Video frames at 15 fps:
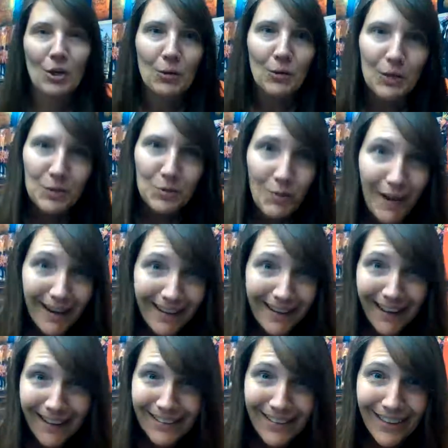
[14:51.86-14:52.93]
Reach way
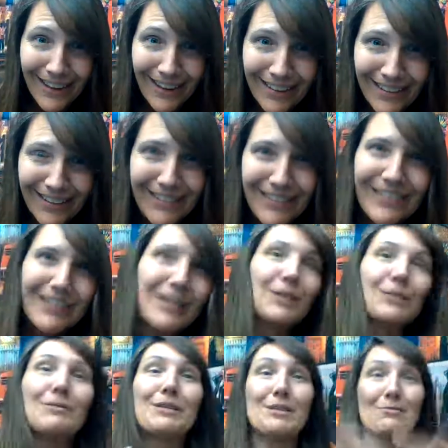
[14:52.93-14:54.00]
down low,
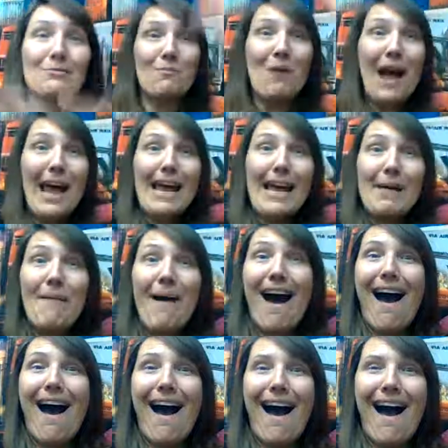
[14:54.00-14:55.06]
reach way up
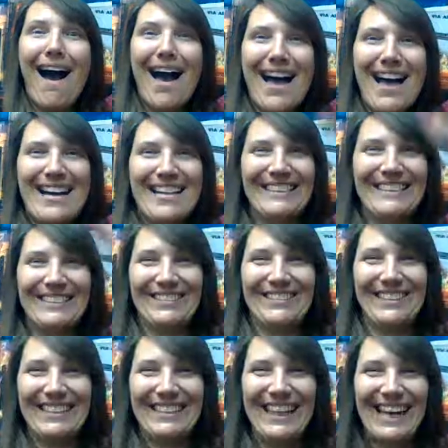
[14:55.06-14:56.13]
high.
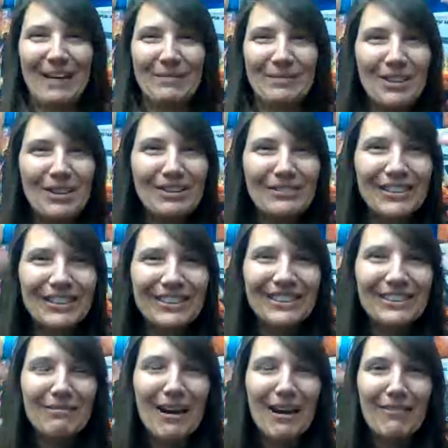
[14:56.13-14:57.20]
Story time's over,
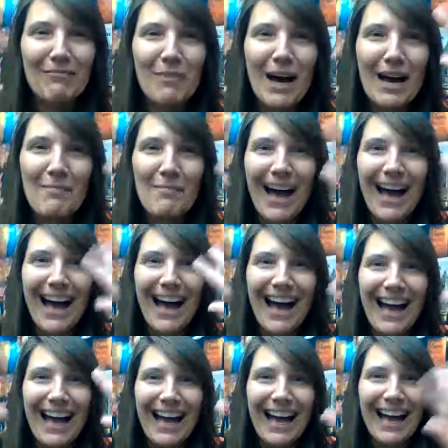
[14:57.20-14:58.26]
so wave
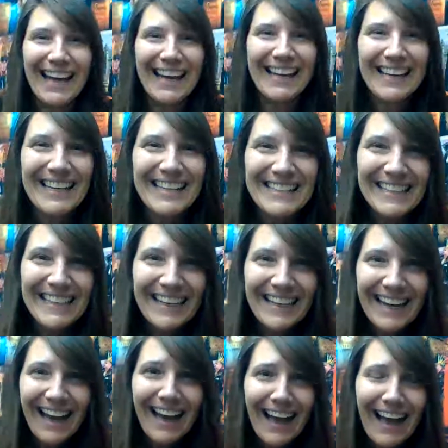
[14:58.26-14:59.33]
bye-bye. See you
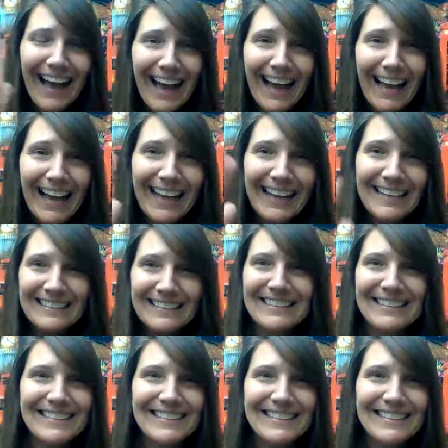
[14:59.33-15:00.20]
guys.